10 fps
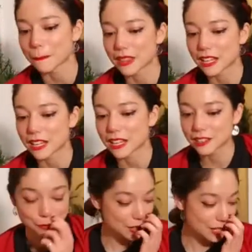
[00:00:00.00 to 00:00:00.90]
because I'm
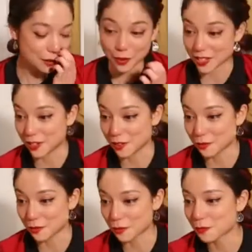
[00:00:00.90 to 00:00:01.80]
feeling festive.
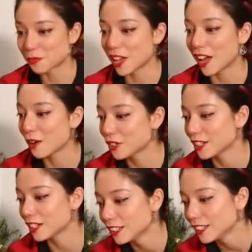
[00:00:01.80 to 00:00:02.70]
However,